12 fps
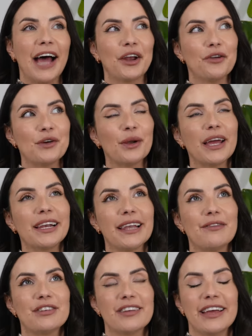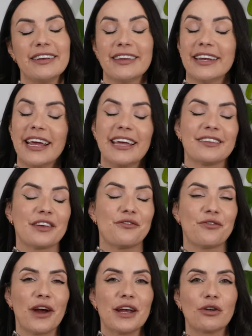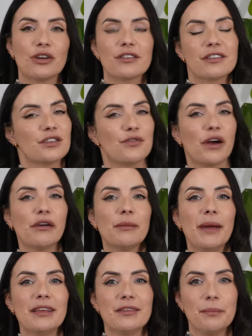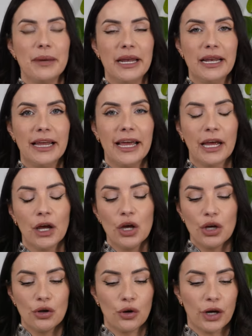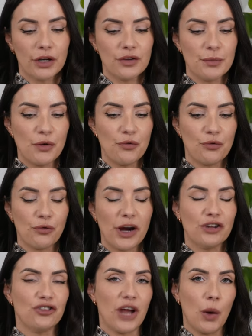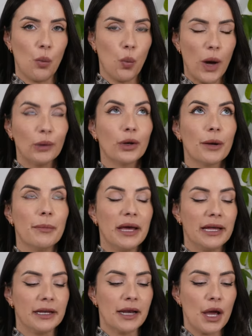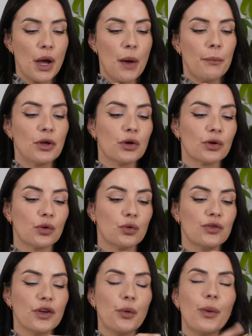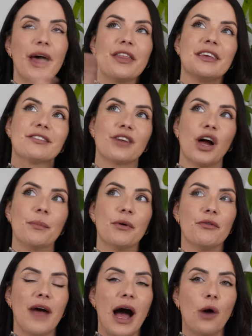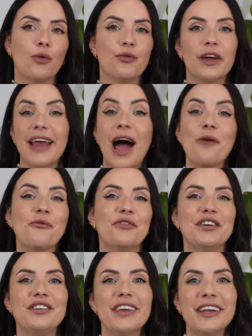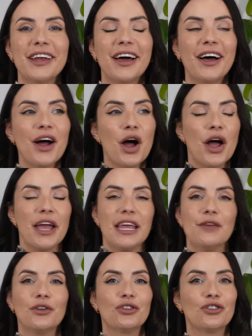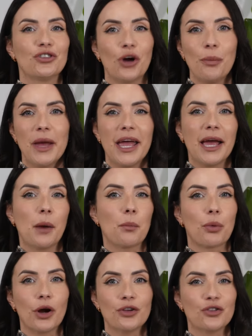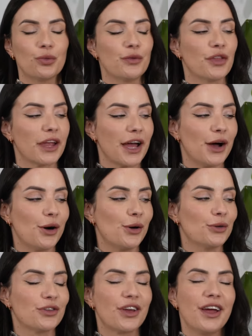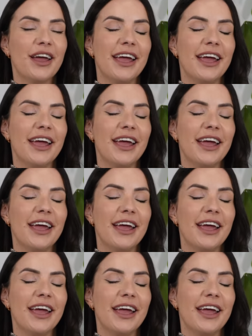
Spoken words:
And I feel like Levitating is a fragrance that's very mass appealing. You're gonna smell fresh and welcoming, but you could also wear this type of outfit out for dinner, even shopping, brunch with the girls.